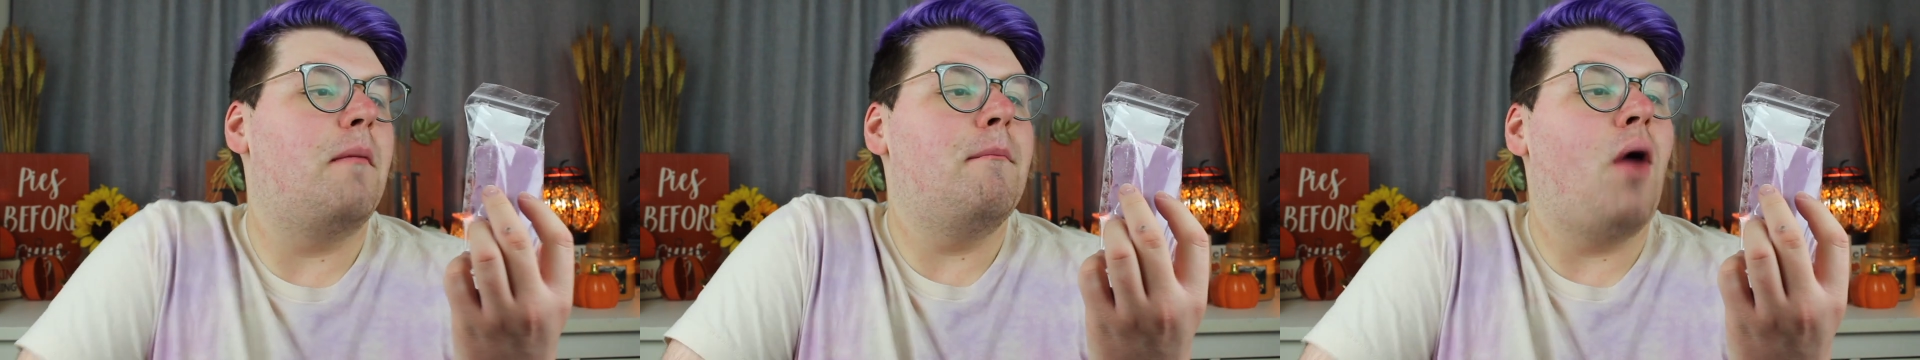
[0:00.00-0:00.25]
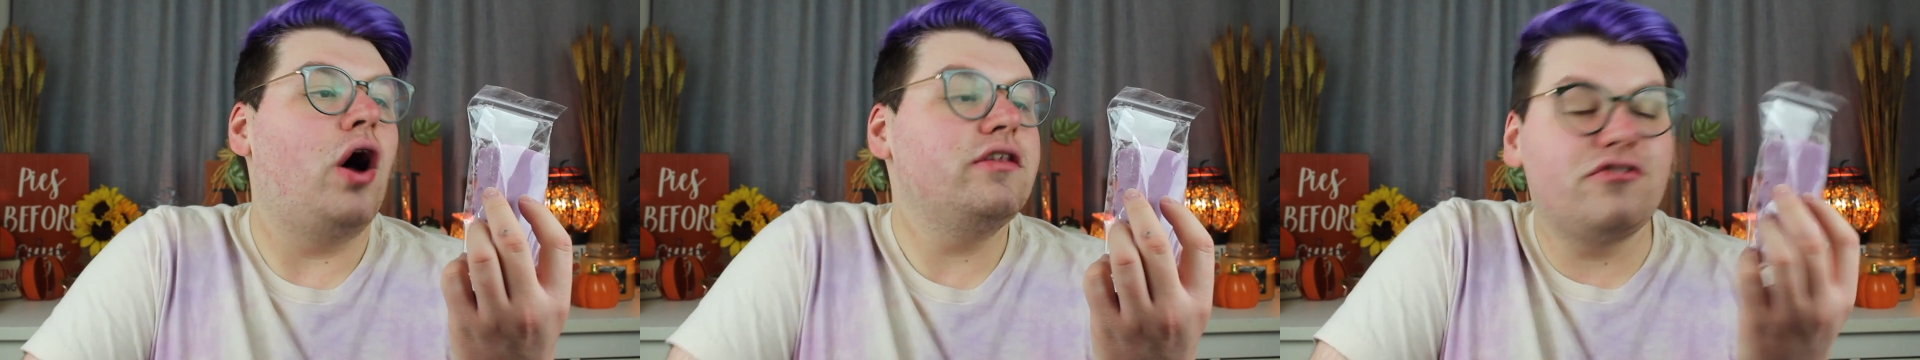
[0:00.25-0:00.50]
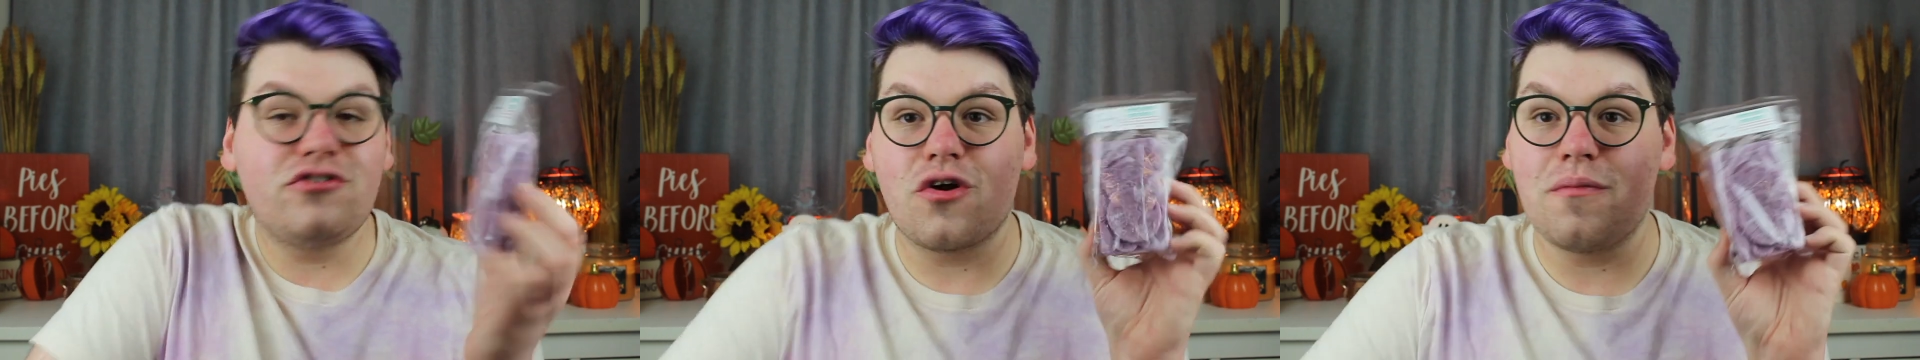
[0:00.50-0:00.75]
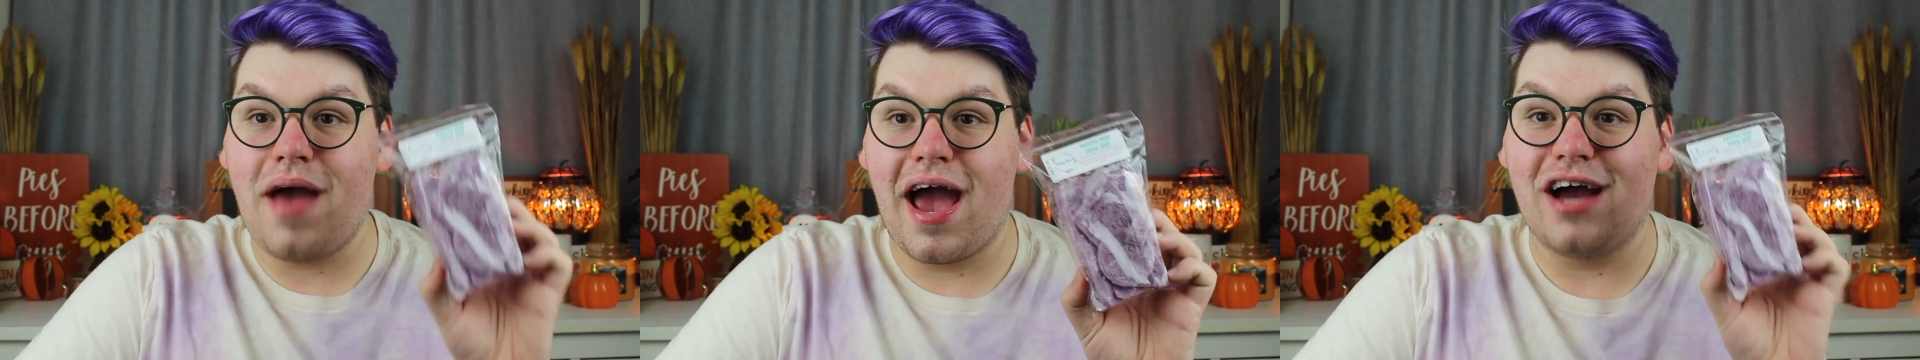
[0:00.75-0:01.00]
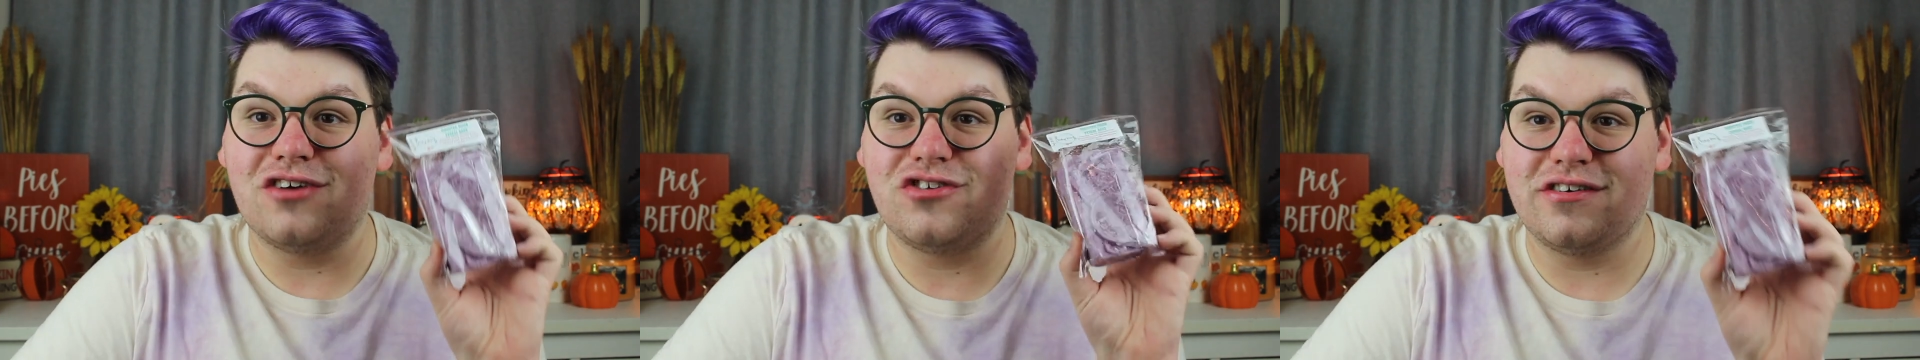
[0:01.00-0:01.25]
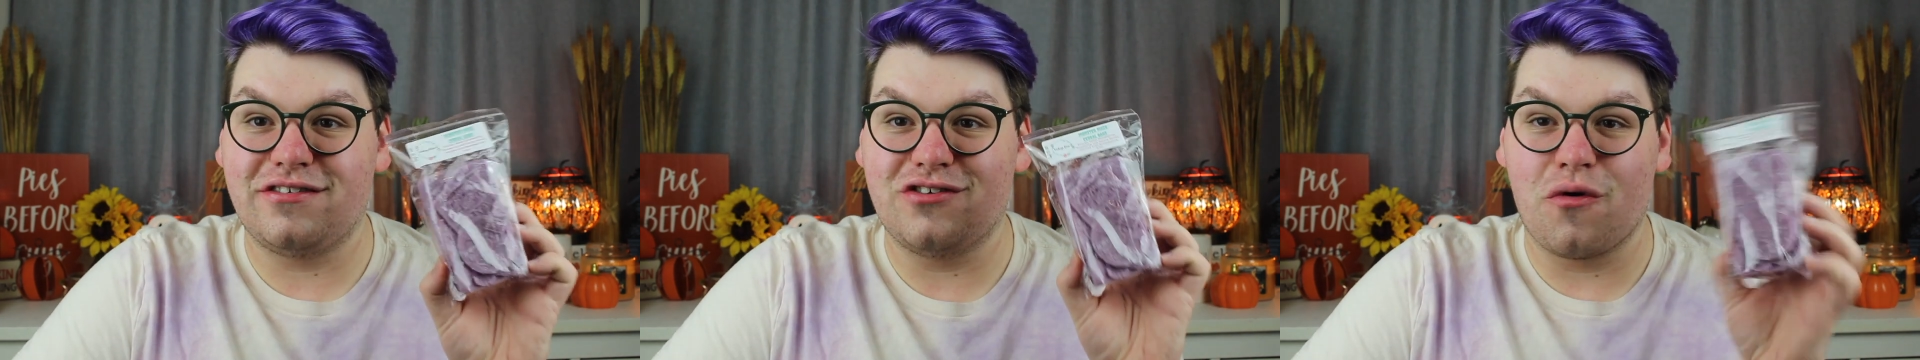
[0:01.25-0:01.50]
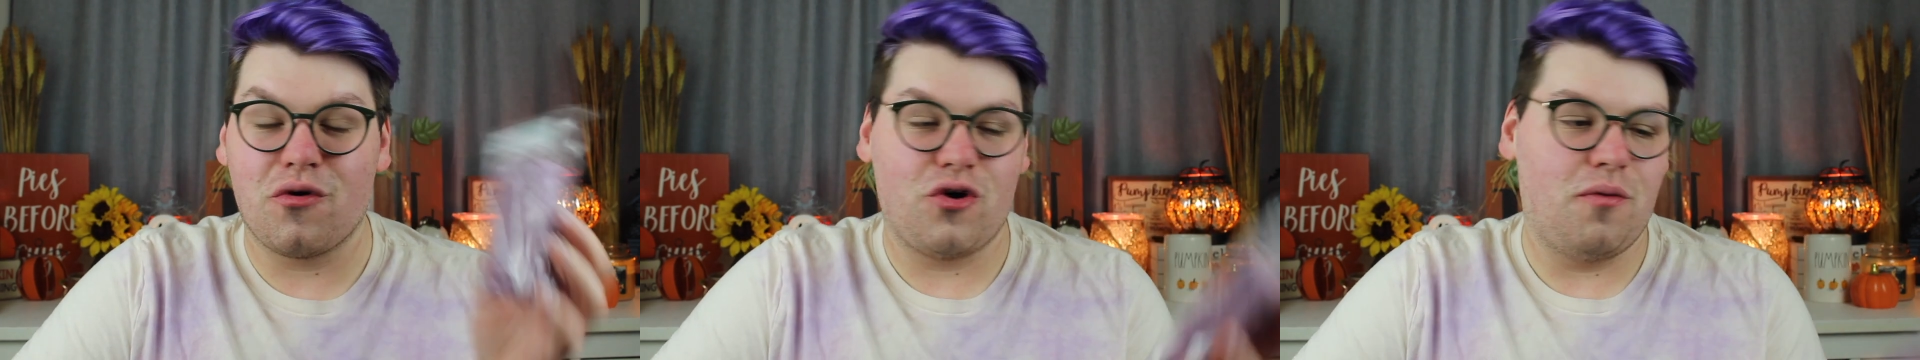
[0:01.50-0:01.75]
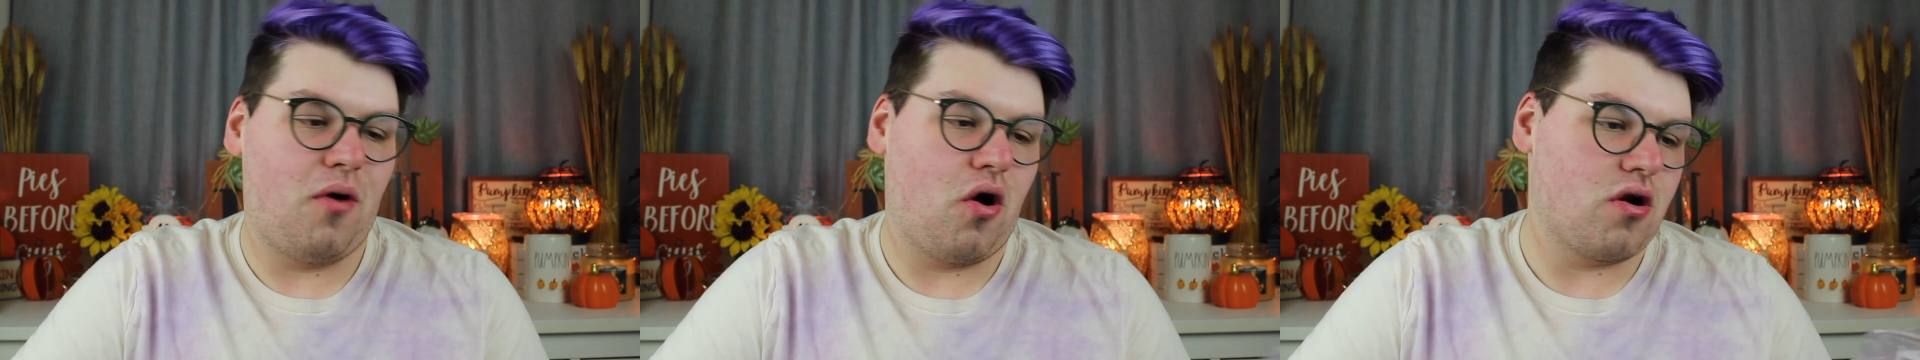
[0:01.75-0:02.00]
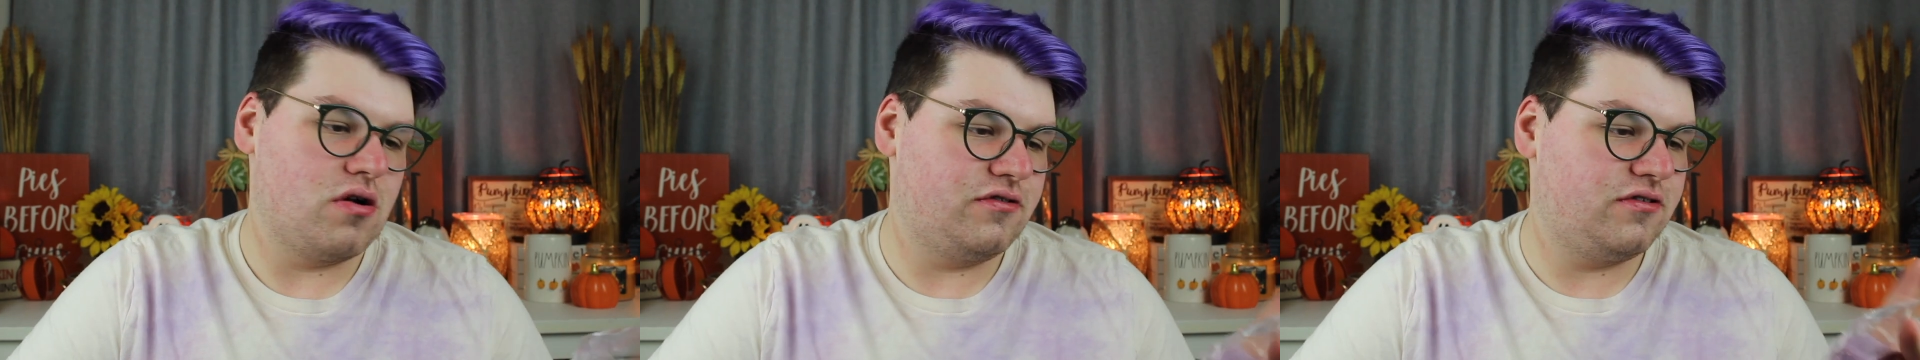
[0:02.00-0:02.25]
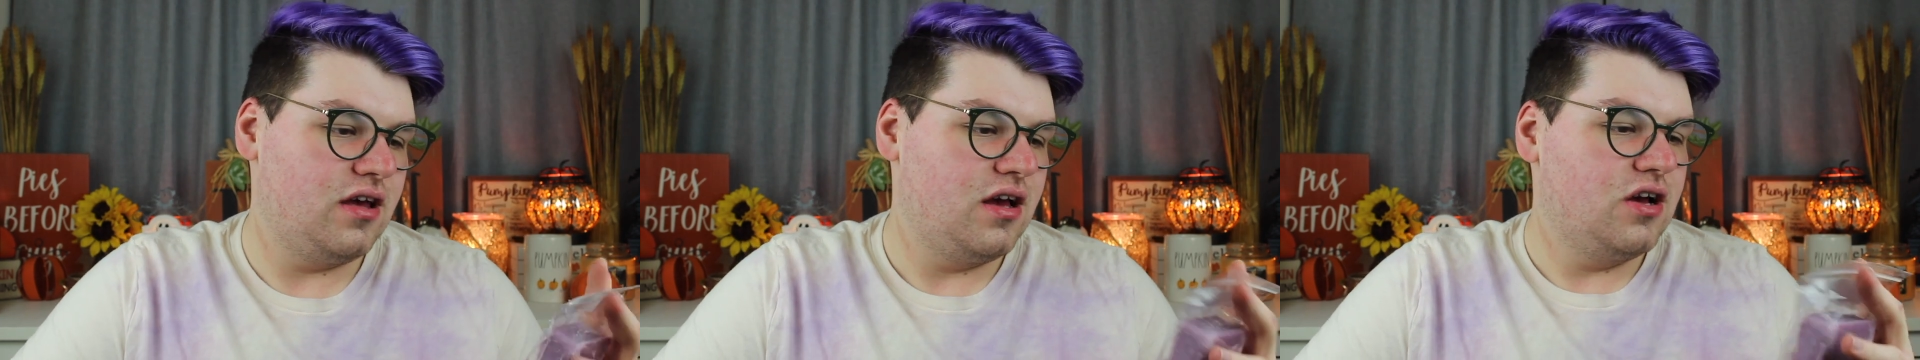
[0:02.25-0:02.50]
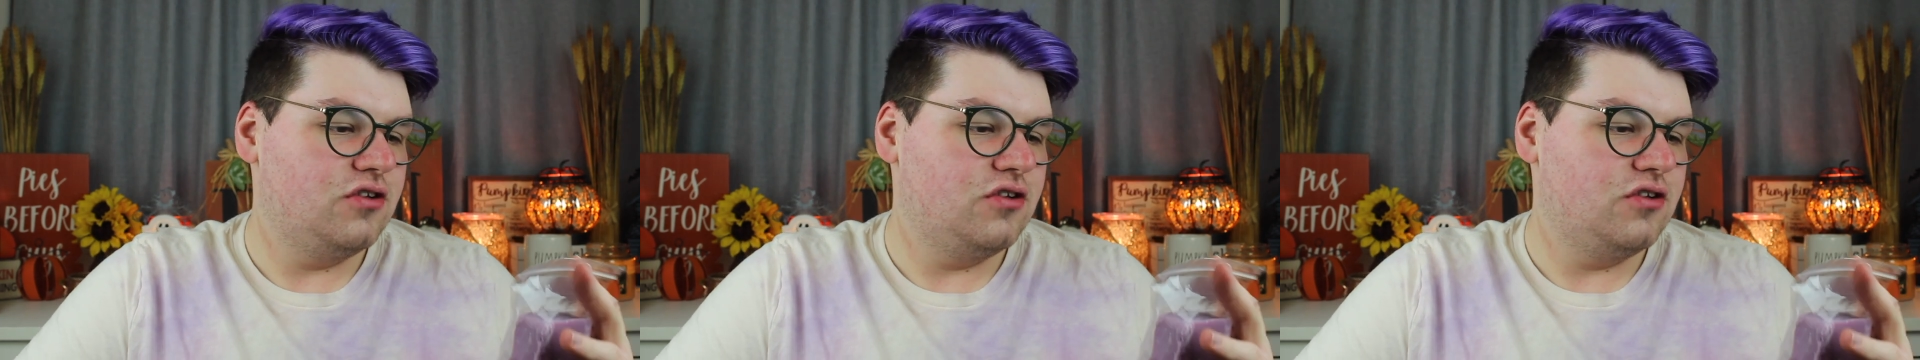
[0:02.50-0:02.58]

Monster Mash cereal bars.